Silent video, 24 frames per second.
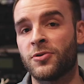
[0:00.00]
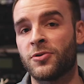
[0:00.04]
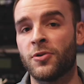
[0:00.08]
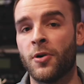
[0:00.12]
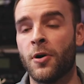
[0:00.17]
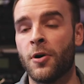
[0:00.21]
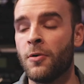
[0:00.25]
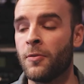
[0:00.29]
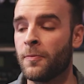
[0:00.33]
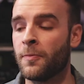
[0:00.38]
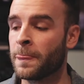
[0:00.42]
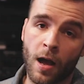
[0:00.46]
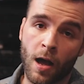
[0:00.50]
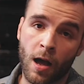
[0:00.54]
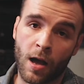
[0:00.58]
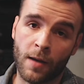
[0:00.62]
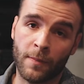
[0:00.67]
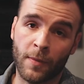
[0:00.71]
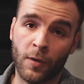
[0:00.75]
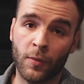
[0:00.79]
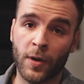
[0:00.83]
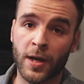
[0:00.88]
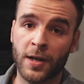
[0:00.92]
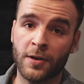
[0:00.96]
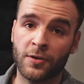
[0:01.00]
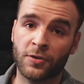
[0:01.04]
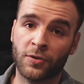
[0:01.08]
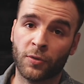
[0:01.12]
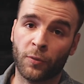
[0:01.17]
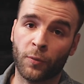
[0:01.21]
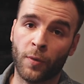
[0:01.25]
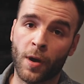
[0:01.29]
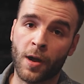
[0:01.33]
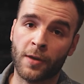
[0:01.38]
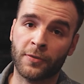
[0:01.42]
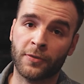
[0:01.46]
So, on my way to
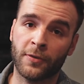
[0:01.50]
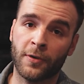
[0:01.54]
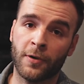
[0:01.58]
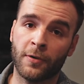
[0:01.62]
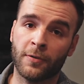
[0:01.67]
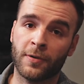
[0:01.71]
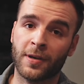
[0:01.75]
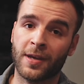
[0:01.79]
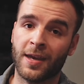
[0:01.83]
Toronto,